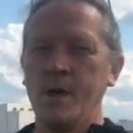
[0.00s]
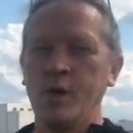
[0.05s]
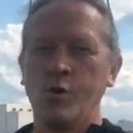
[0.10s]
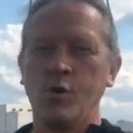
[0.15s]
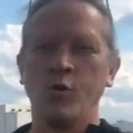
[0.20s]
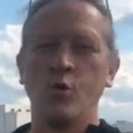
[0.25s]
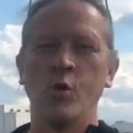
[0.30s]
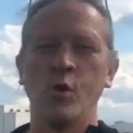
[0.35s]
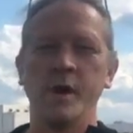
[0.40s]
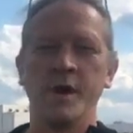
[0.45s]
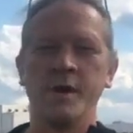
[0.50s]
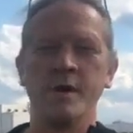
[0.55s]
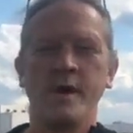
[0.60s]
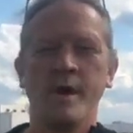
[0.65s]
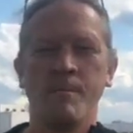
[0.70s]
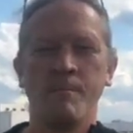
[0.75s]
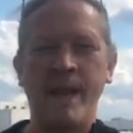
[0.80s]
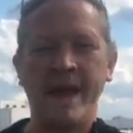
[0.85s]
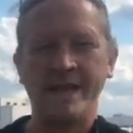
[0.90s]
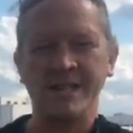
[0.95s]
who would
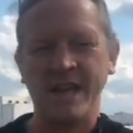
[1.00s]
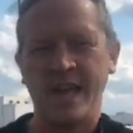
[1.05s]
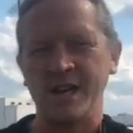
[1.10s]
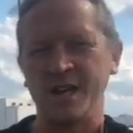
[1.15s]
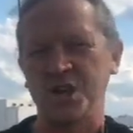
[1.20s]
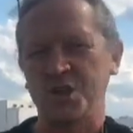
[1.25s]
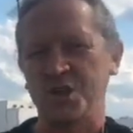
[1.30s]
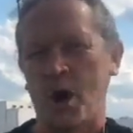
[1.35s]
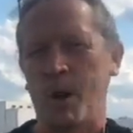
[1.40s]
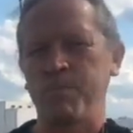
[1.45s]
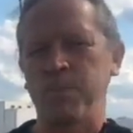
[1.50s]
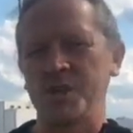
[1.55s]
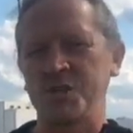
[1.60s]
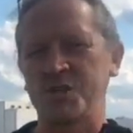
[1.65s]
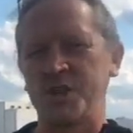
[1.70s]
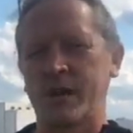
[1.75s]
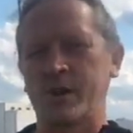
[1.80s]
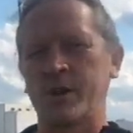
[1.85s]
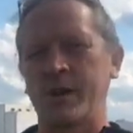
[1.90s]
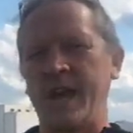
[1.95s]
maintain a sharply
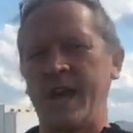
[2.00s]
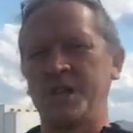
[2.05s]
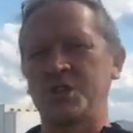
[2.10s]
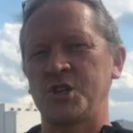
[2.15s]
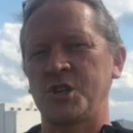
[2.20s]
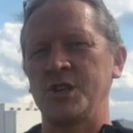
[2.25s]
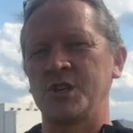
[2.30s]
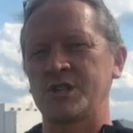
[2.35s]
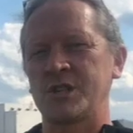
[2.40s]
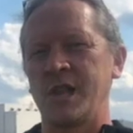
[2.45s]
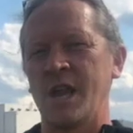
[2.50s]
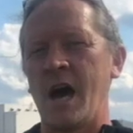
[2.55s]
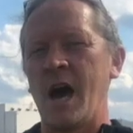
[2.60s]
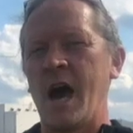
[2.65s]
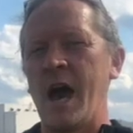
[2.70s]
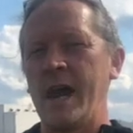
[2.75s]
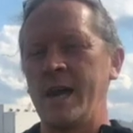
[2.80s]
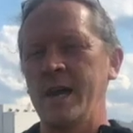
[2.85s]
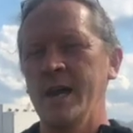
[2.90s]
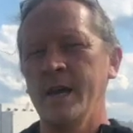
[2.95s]
segregationist
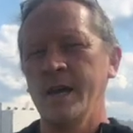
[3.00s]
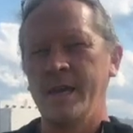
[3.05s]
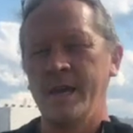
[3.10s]
line